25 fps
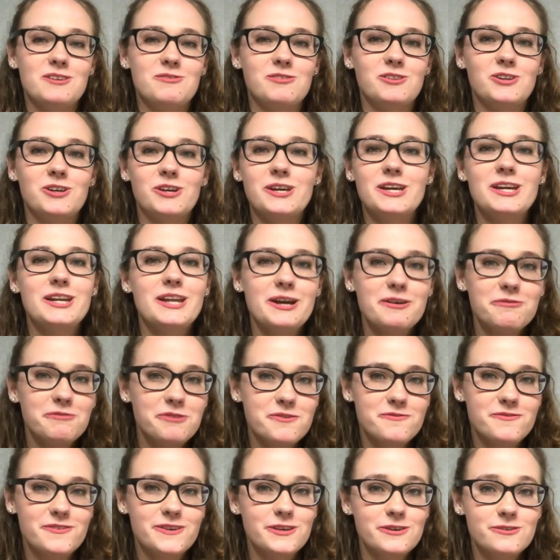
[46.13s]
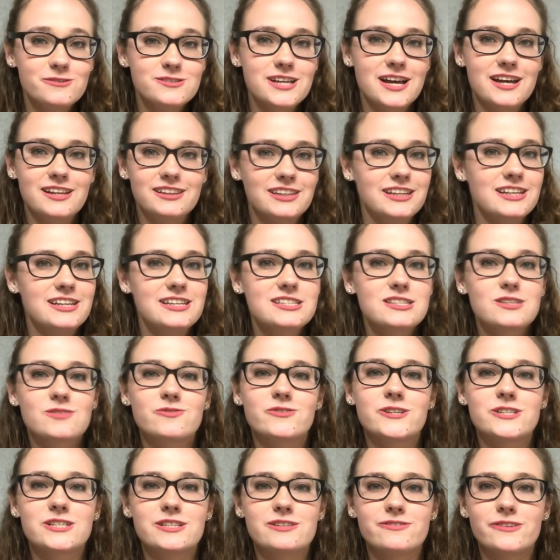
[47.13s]
looking at reviews at least
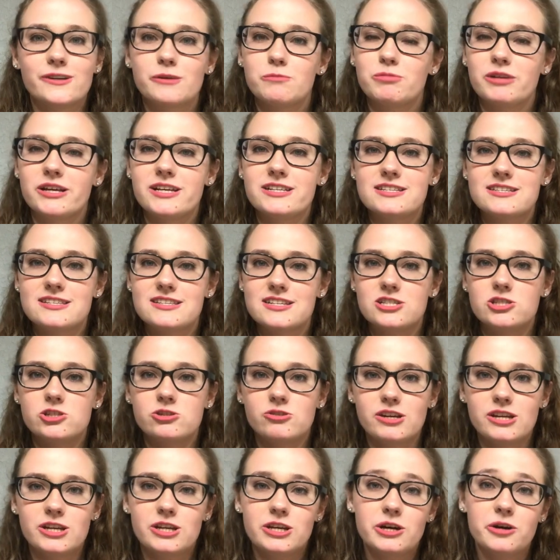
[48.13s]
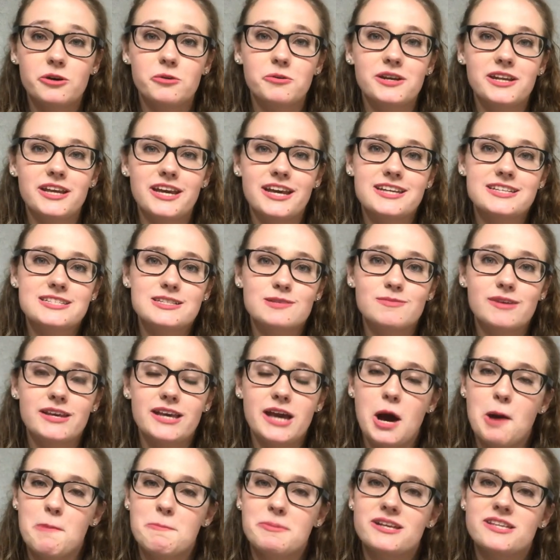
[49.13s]
for different places that you can go in case something
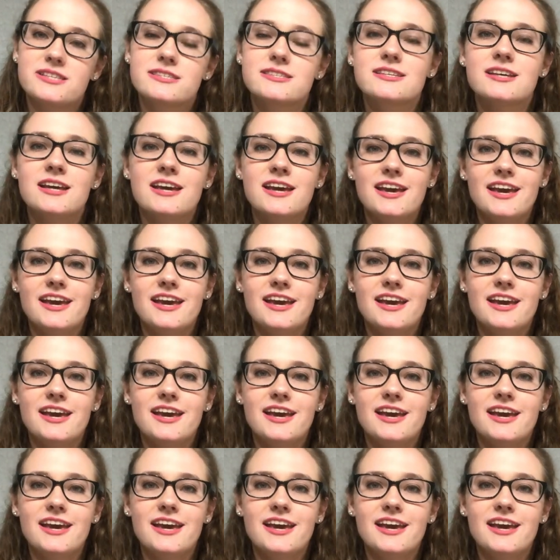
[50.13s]
happens,